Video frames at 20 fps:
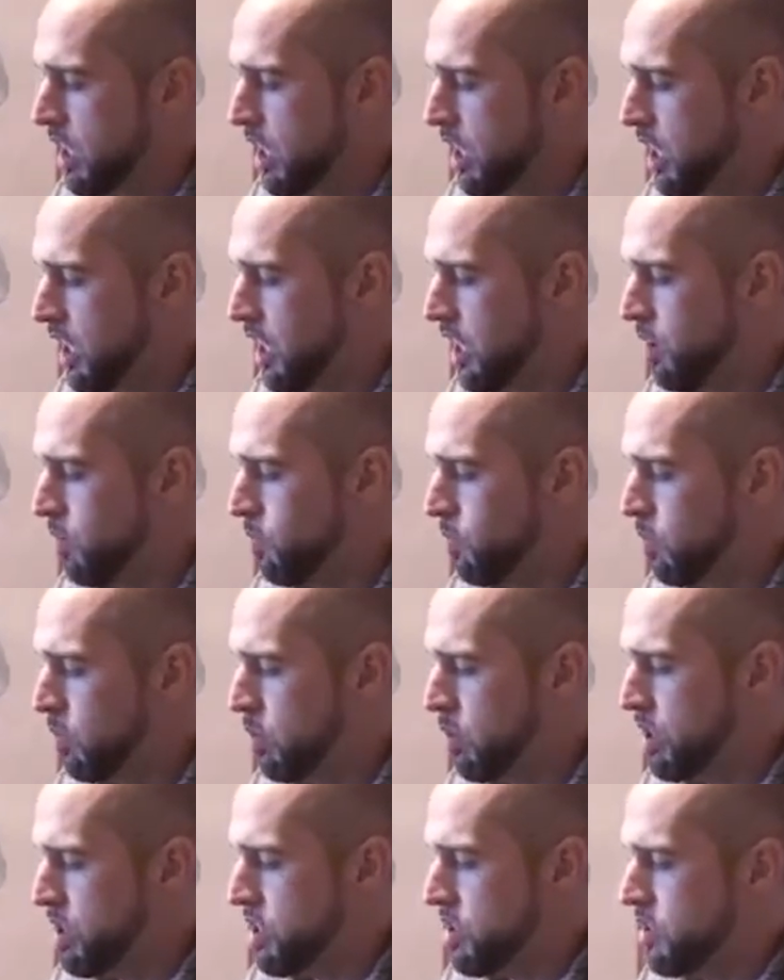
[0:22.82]

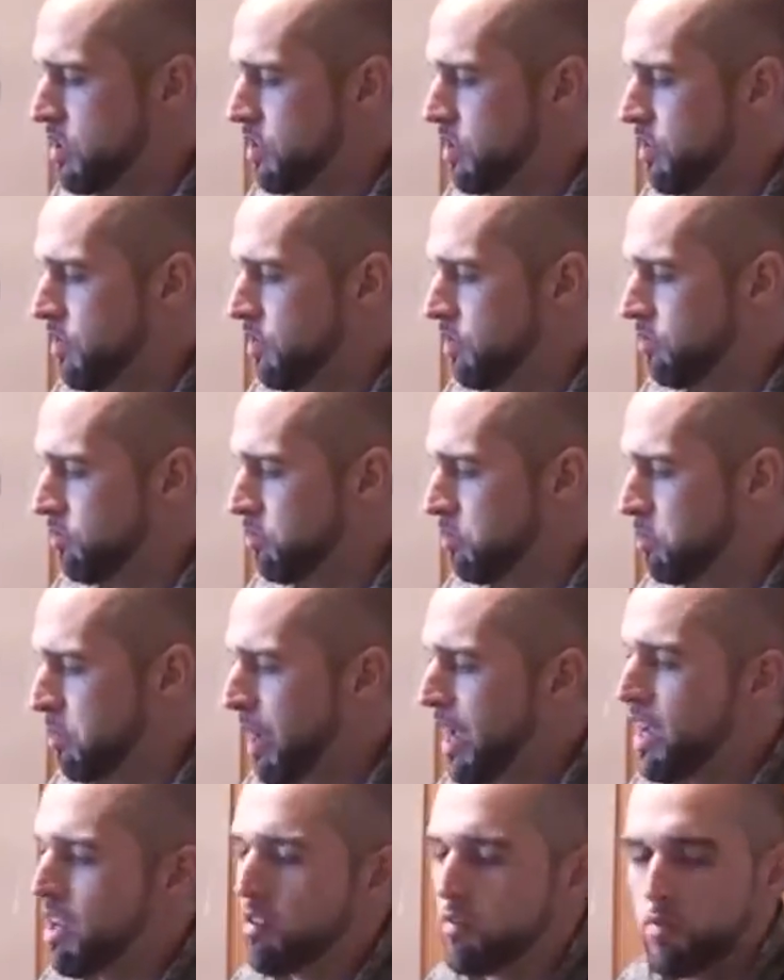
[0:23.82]
One of the
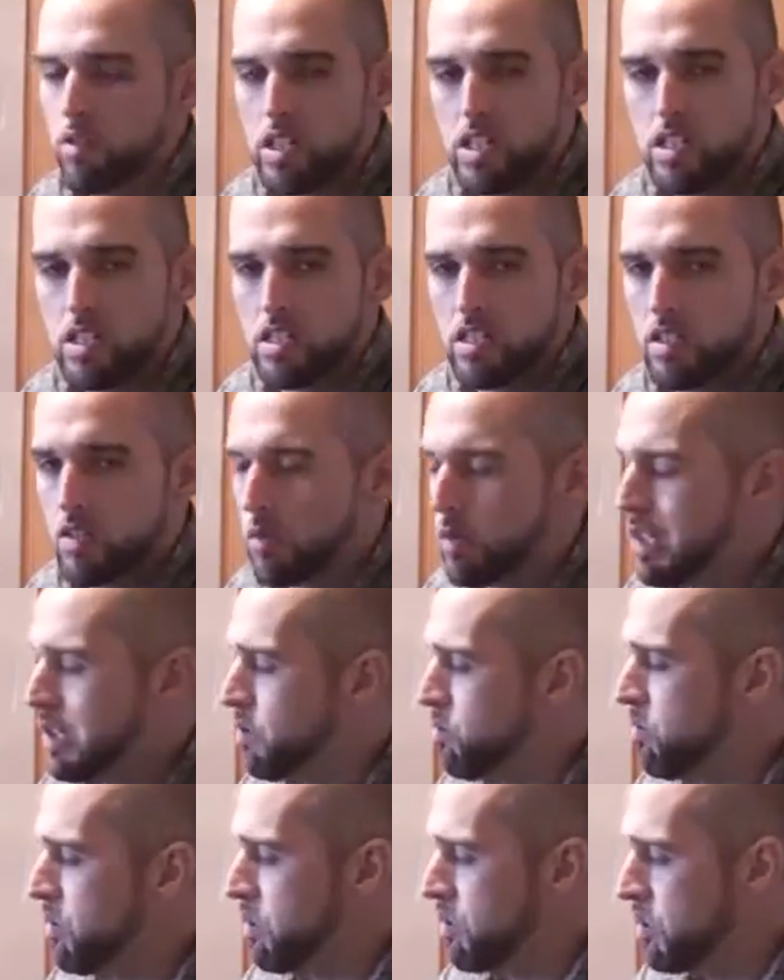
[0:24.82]
main reasons
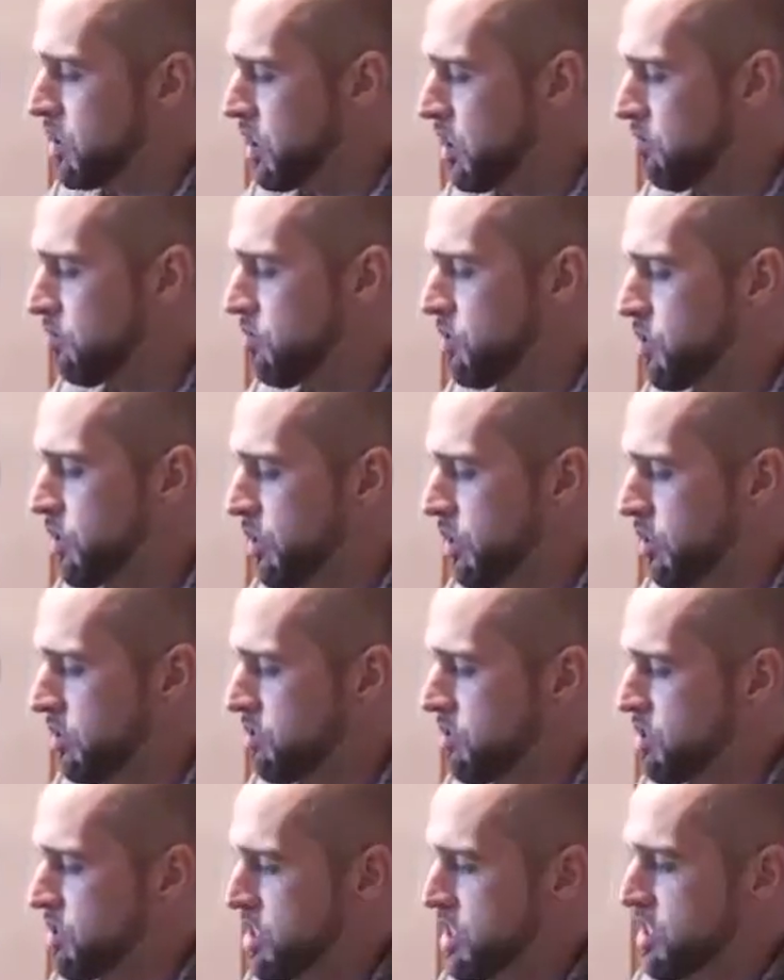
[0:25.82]
was we were looking for an
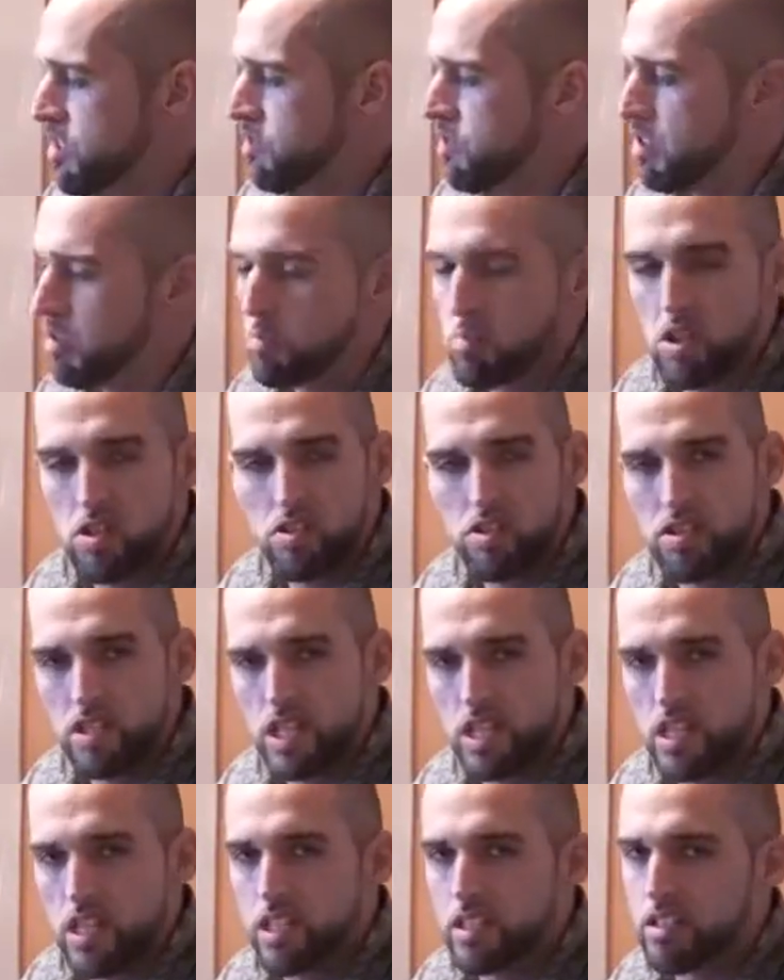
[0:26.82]
alternative to most
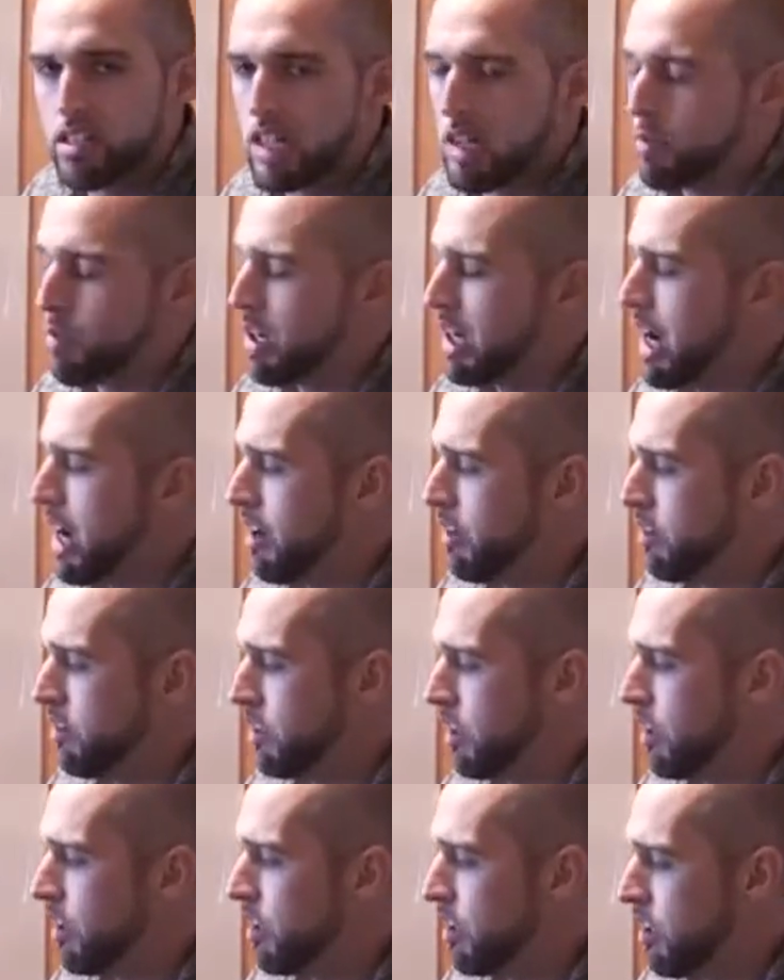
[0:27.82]
of the tanks that were out
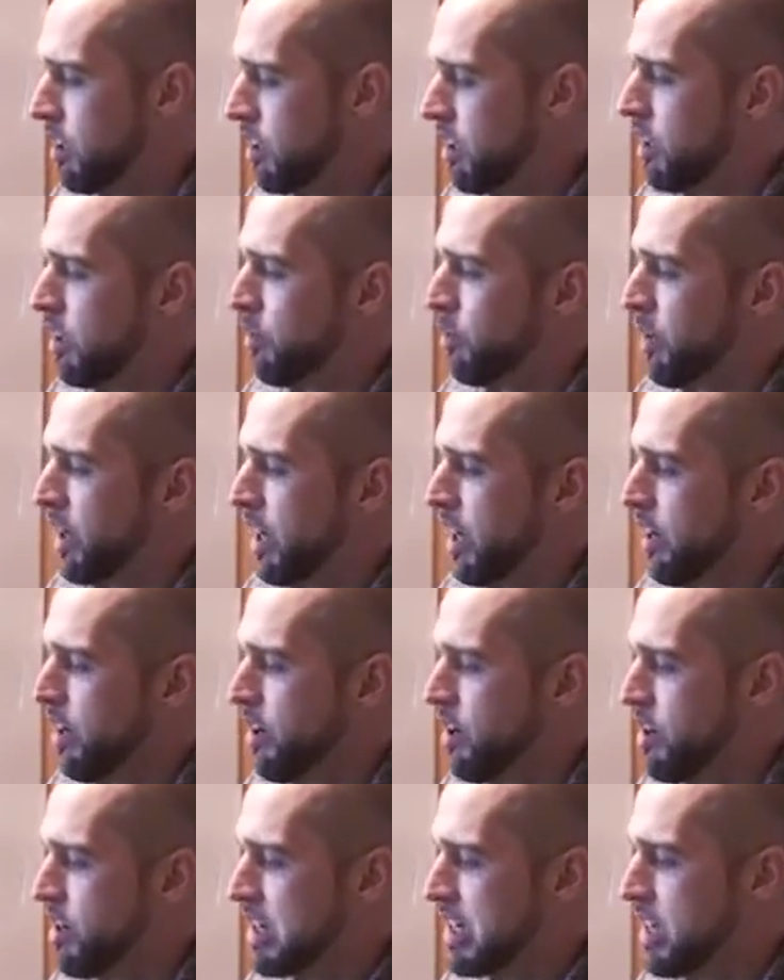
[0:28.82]
there. We had
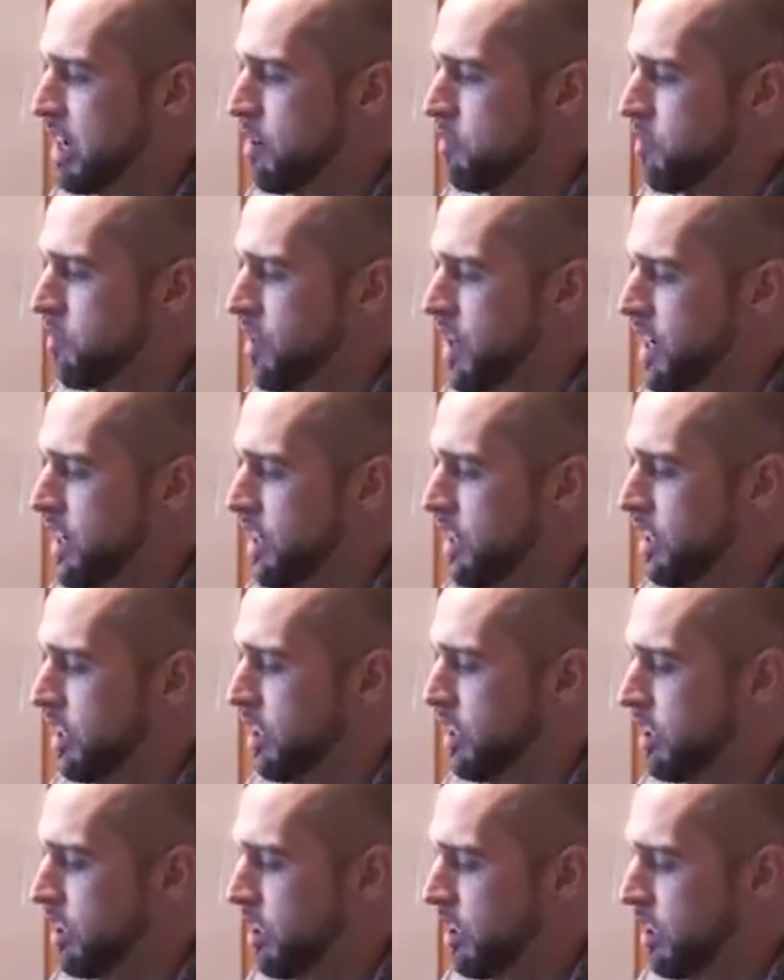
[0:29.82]
a hard time
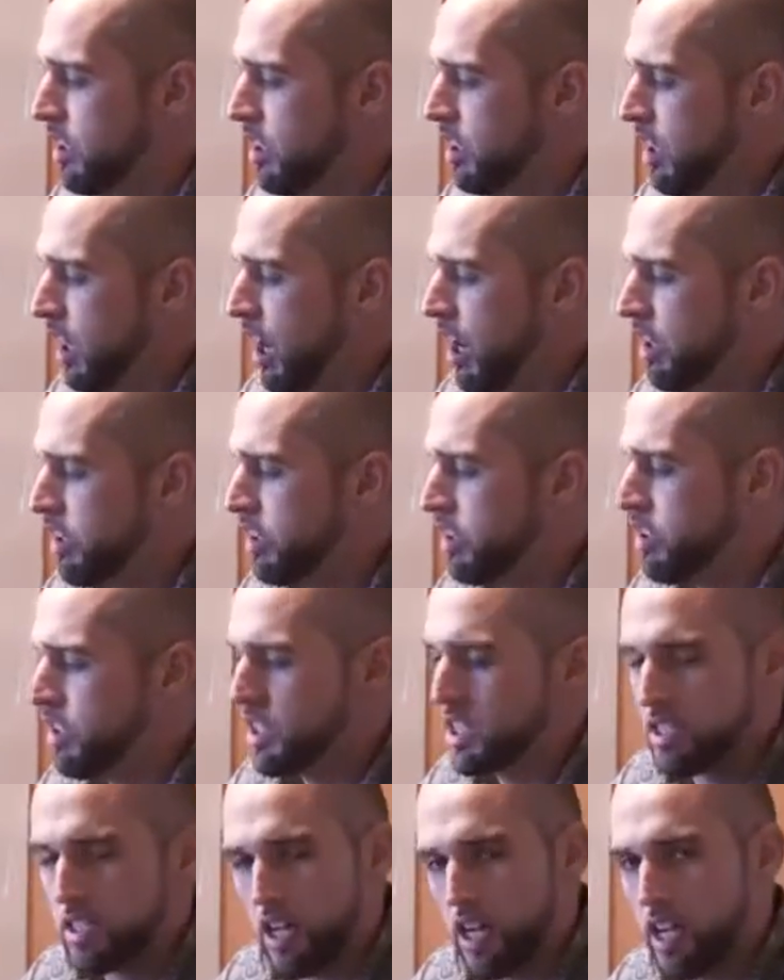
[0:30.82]
finding a
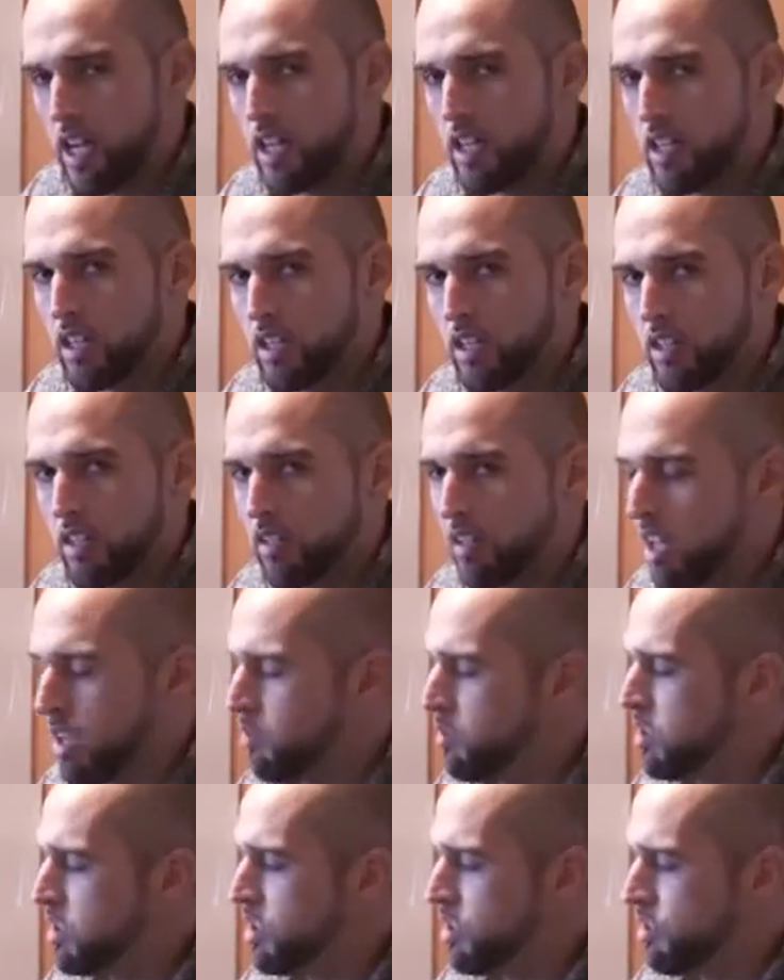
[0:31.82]
good tank
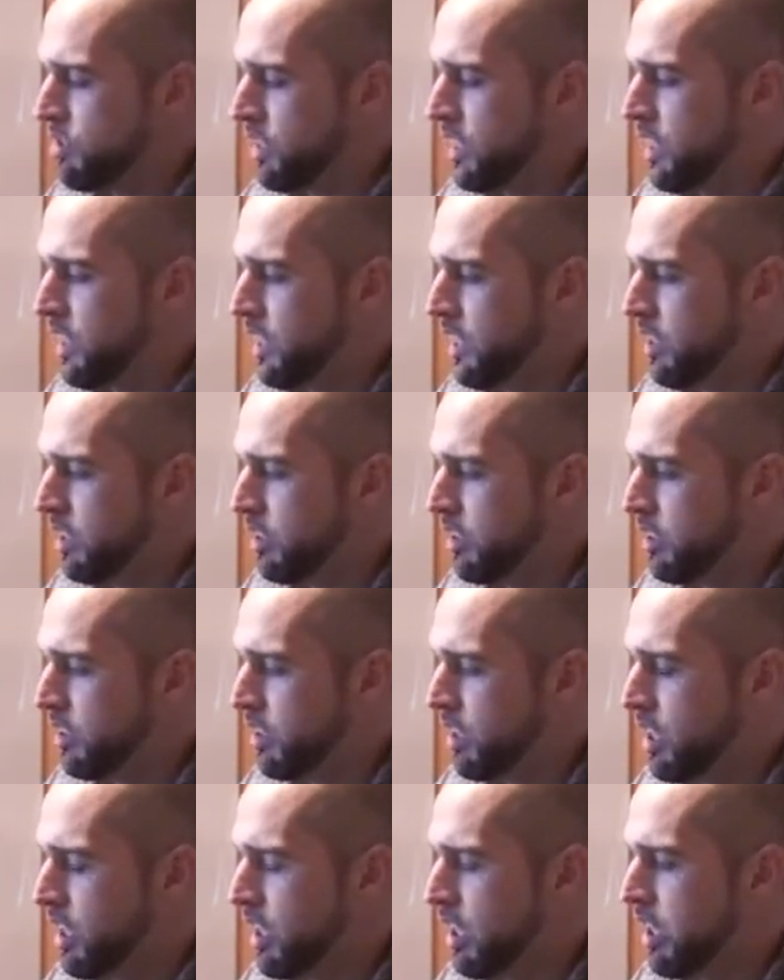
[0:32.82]
that was unique
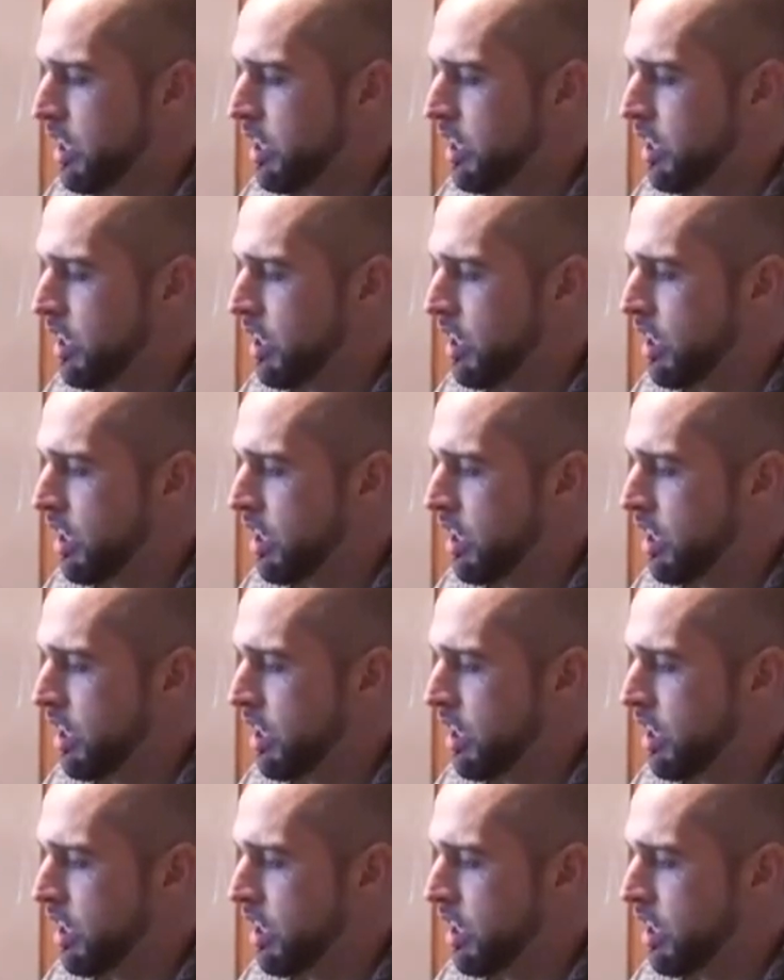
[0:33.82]
and